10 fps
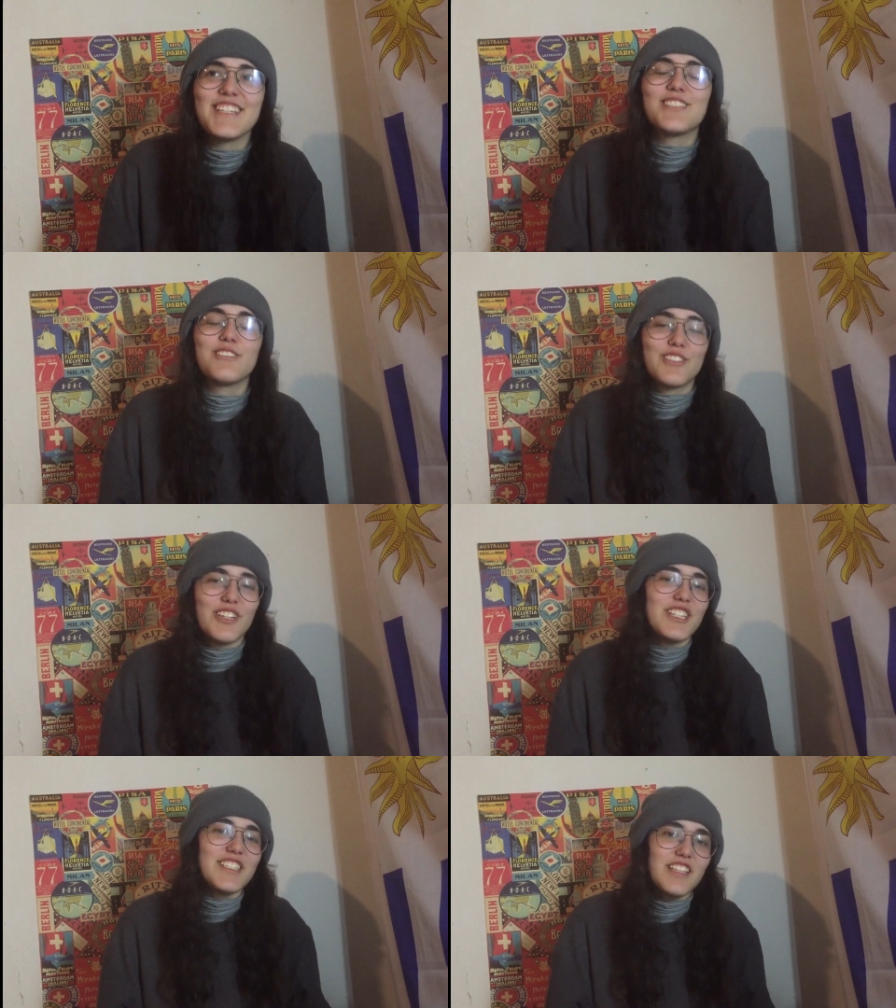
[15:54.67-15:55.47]
is to
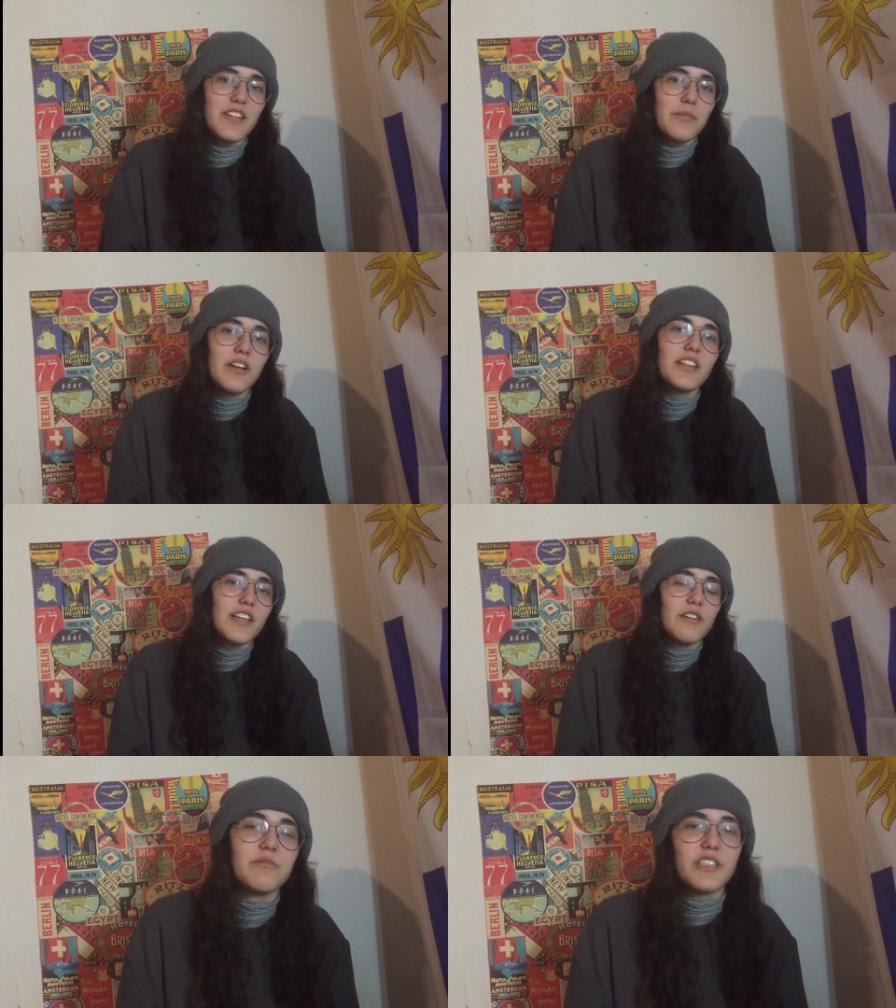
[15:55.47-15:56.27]
study cinema.
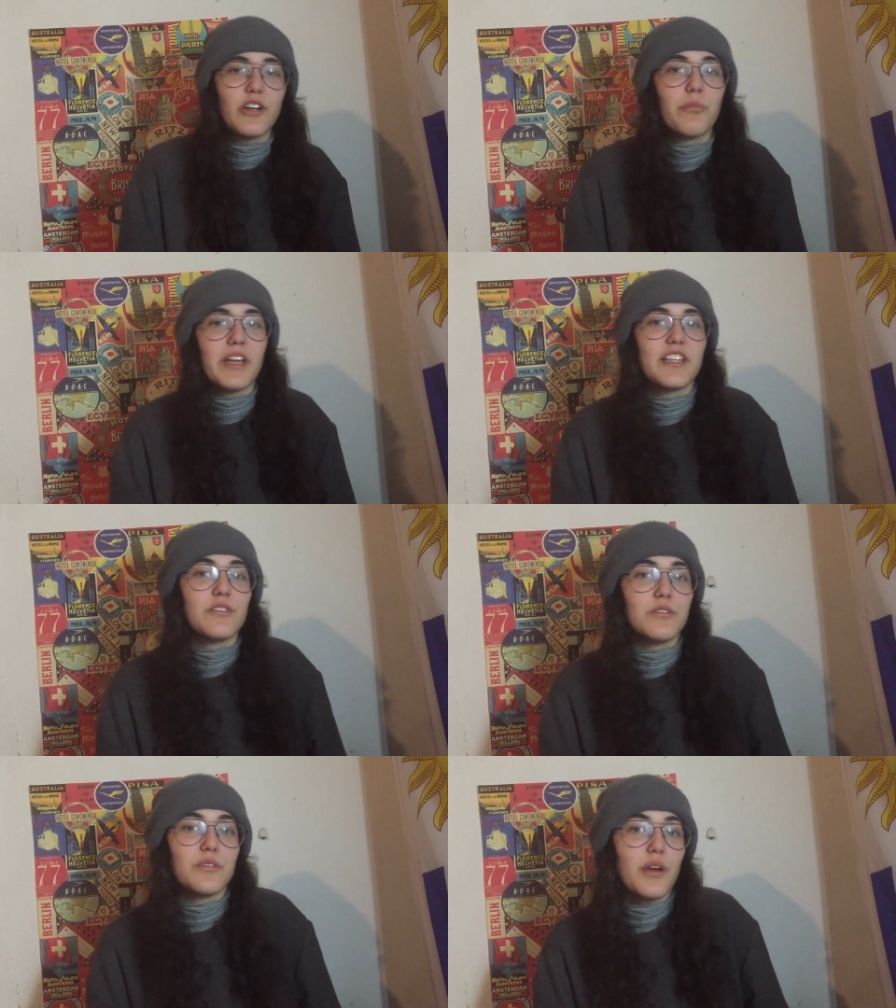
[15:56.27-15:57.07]
Like, I really hope I get
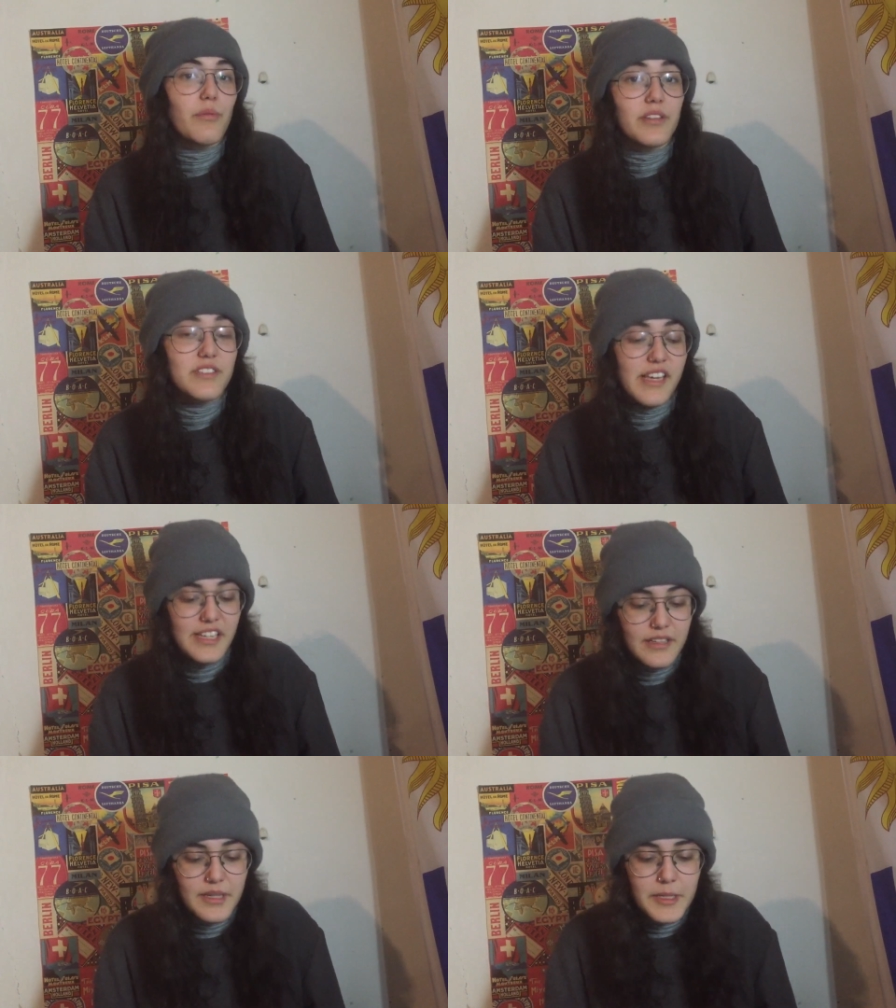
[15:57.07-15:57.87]
to do that one
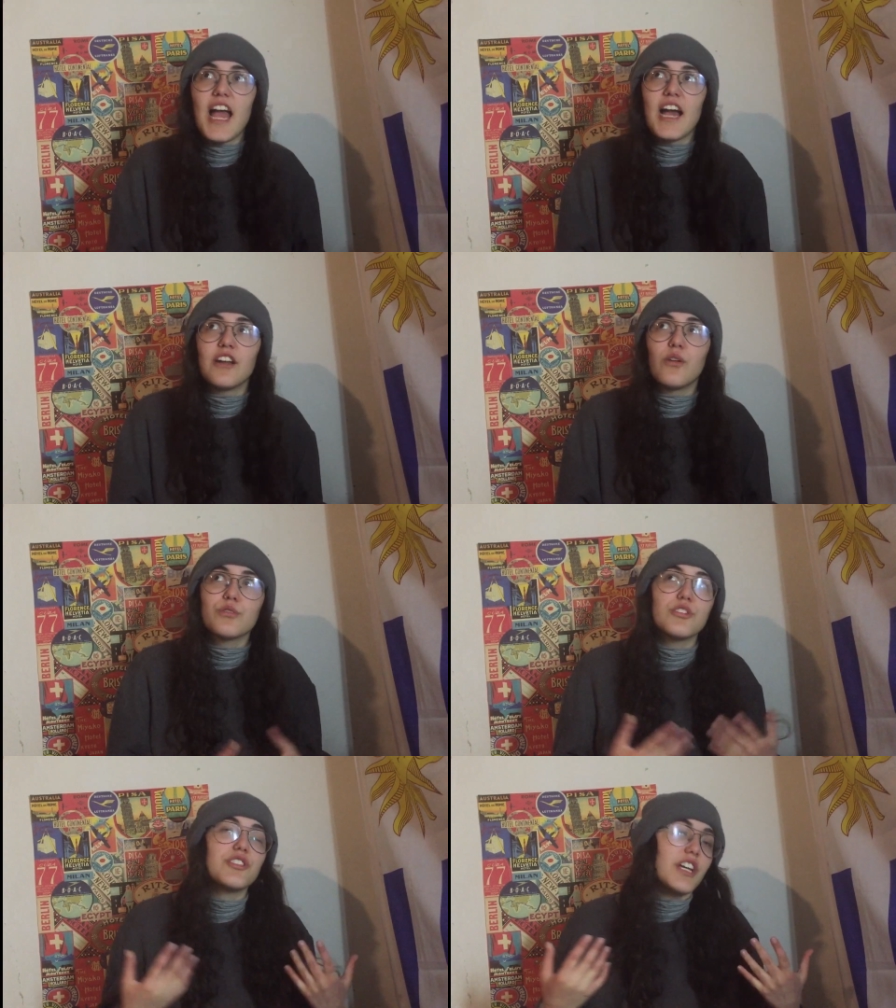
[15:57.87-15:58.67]
day. And
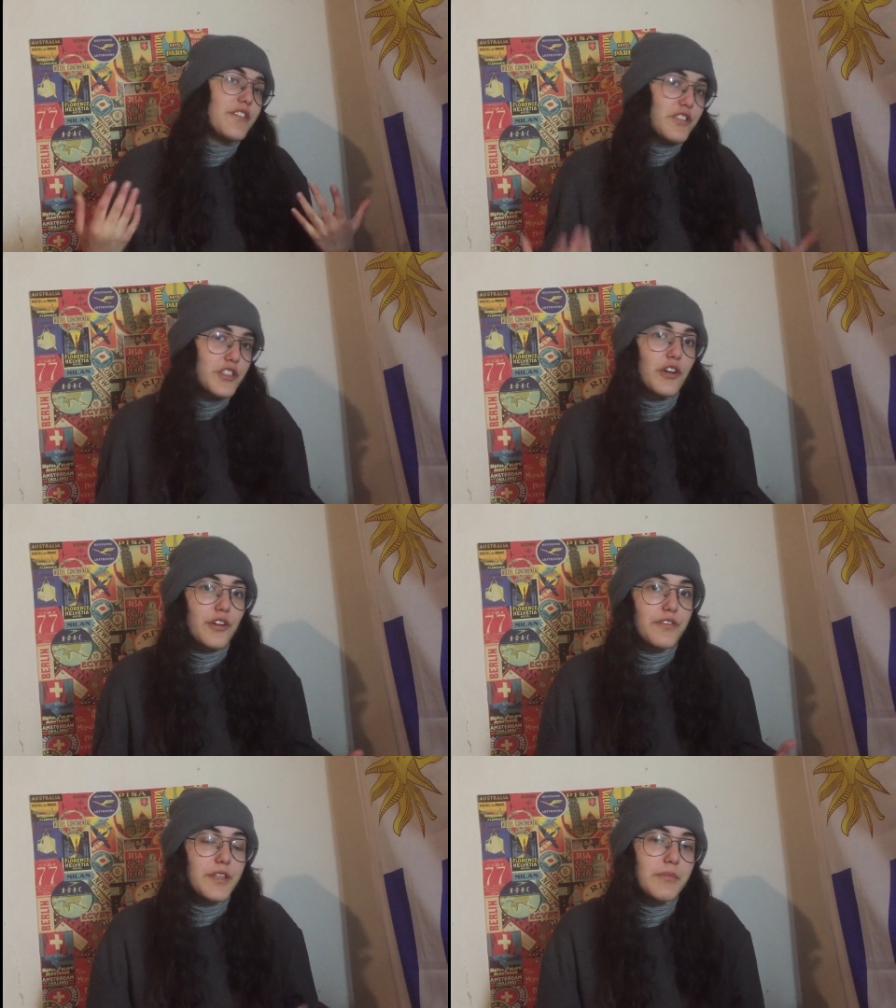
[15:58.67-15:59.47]
also study
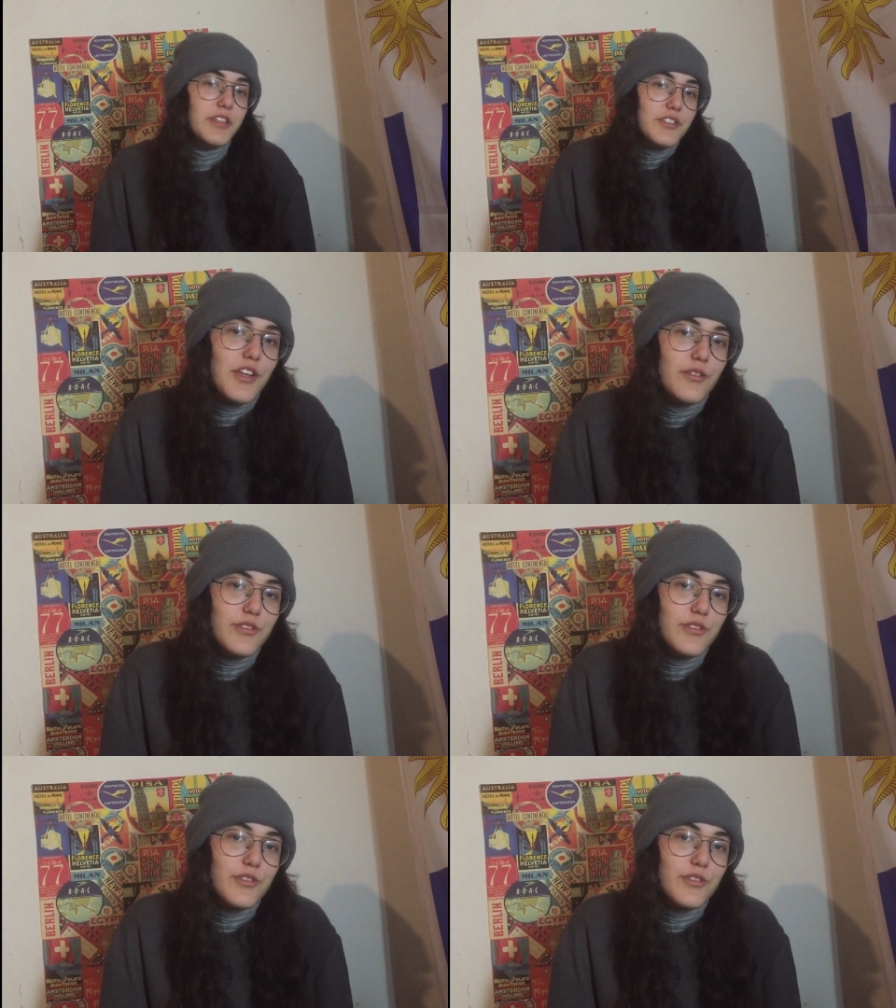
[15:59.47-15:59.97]
photography because I